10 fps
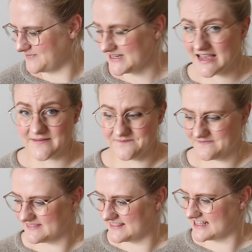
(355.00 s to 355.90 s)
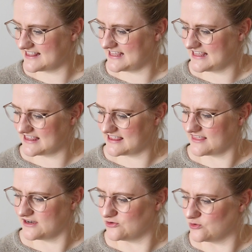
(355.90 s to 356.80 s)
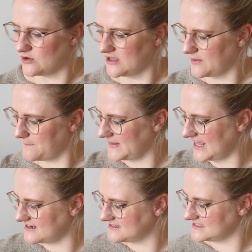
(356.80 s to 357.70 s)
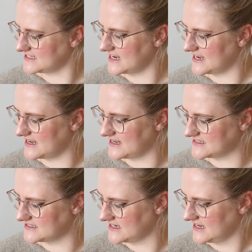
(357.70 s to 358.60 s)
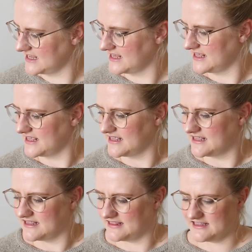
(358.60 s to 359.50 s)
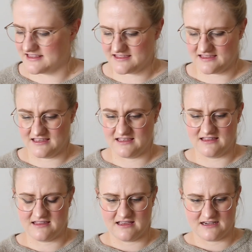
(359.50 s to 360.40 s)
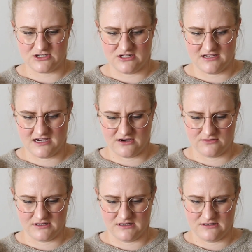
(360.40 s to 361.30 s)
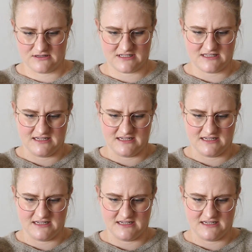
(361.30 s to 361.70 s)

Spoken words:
But yeah, this is the new blend, and this is actually how it looks